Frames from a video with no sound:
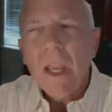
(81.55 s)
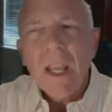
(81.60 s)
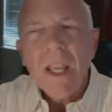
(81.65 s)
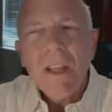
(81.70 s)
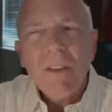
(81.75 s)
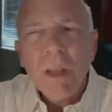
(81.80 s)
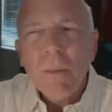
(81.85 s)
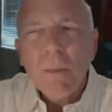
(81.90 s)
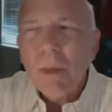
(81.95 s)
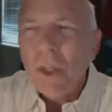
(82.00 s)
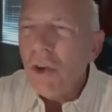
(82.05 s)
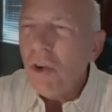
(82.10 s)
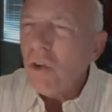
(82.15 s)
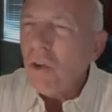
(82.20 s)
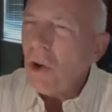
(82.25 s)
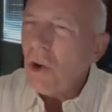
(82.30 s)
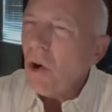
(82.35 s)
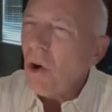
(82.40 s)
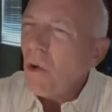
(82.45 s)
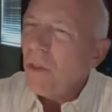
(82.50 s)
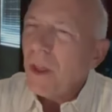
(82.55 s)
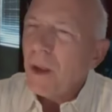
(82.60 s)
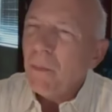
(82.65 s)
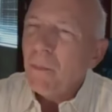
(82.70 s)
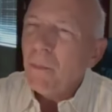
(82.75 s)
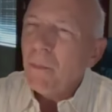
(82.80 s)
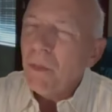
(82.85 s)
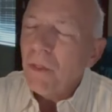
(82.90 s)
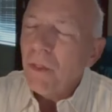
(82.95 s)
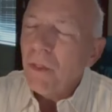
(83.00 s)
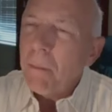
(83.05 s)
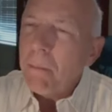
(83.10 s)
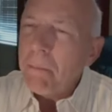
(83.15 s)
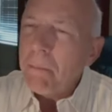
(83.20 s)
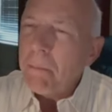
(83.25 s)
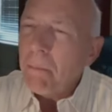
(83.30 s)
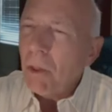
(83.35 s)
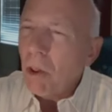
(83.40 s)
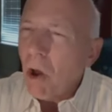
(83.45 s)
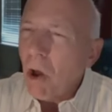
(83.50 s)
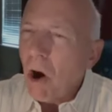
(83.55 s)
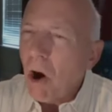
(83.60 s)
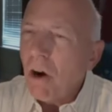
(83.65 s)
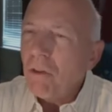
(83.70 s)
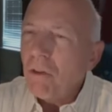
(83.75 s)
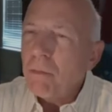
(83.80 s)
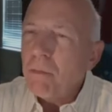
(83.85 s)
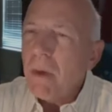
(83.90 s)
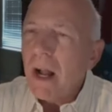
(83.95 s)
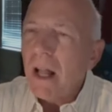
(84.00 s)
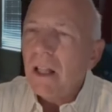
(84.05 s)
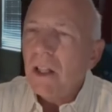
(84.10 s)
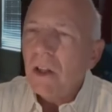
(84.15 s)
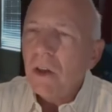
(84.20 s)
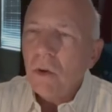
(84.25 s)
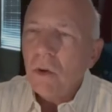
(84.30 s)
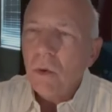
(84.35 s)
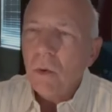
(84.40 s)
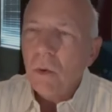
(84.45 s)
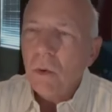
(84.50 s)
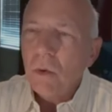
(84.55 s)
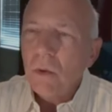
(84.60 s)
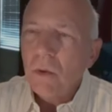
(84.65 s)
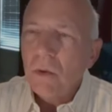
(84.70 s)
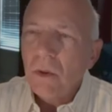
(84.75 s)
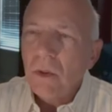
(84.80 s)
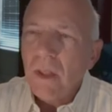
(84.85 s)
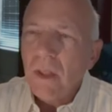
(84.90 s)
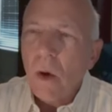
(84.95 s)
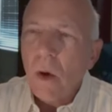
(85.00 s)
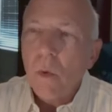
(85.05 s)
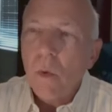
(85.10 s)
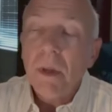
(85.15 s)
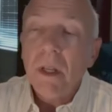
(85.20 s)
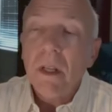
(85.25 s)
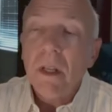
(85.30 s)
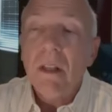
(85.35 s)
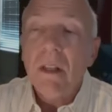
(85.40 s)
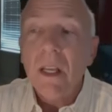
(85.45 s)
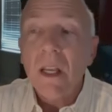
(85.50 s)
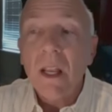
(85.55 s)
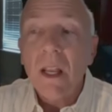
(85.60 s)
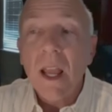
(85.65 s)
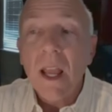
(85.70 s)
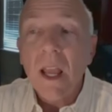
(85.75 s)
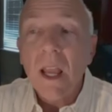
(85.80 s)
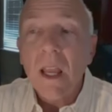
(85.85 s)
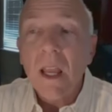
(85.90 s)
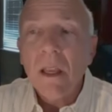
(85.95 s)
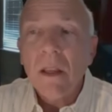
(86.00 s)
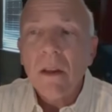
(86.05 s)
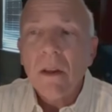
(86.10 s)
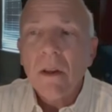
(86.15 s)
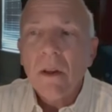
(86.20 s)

He said, but you know that the large molecules, that would be DNA,